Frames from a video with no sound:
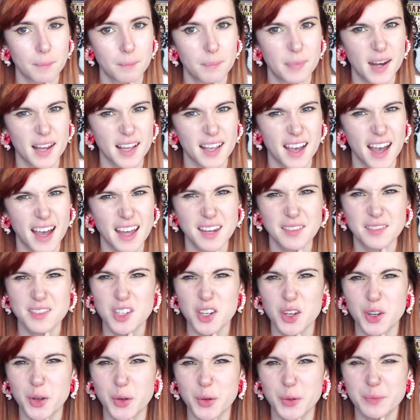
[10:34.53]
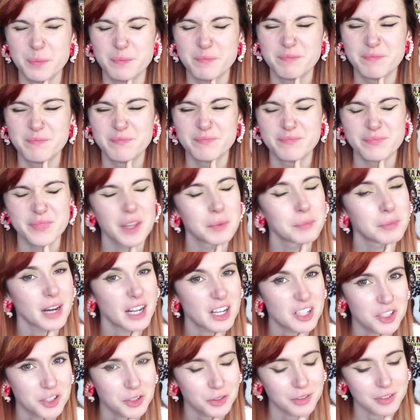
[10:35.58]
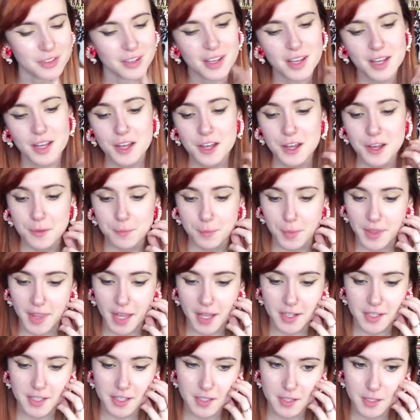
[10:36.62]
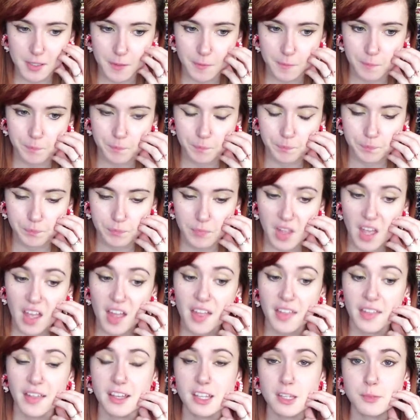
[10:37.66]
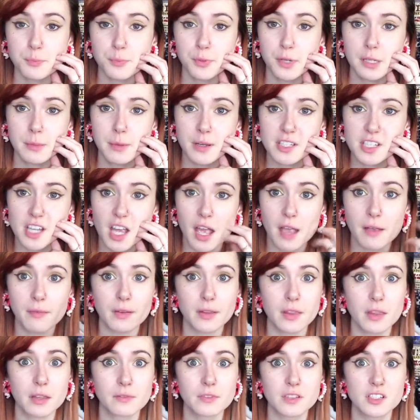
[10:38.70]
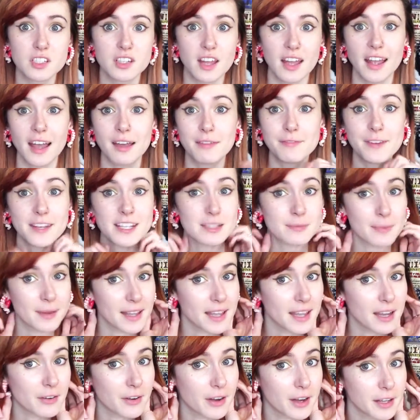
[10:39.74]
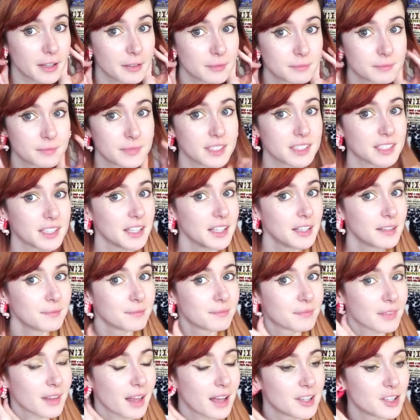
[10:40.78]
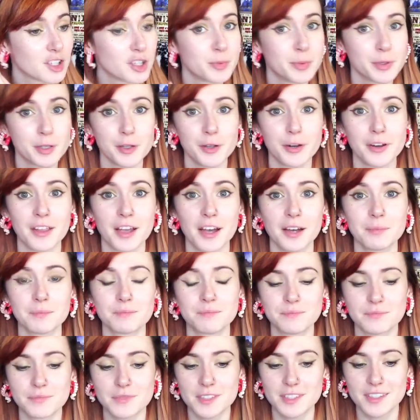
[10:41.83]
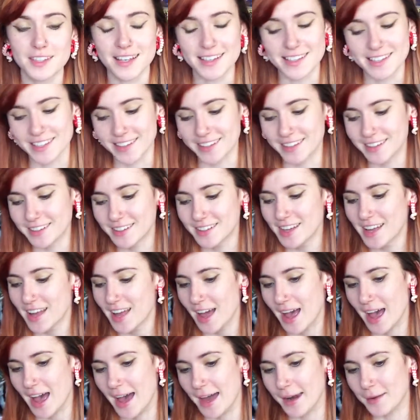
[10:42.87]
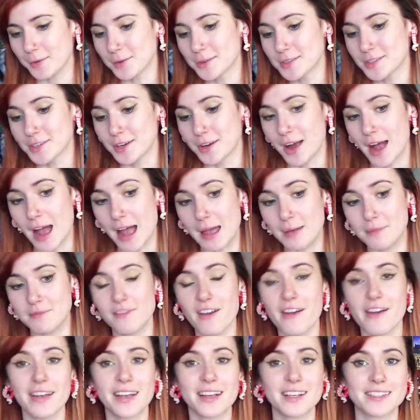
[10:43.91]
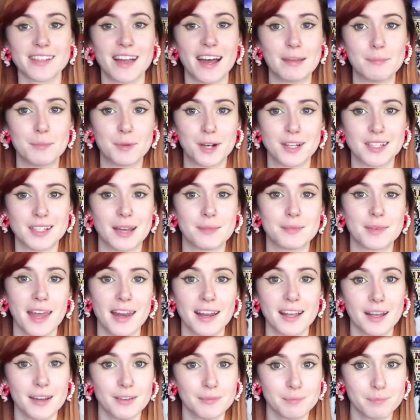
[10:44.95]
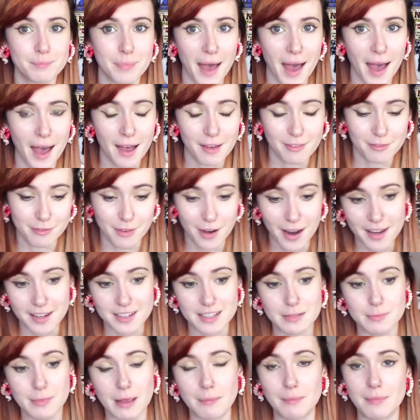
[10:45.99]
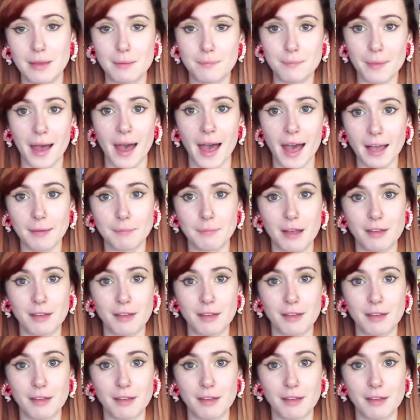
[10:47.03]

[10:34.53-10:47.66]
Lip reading: But I kind of do. But I shouldn't. But that's pretty much everything for today. I fixed my earring, see? I super glued it up, so that's good. And also, I am very excited because I'm getting a friend to make me a bag.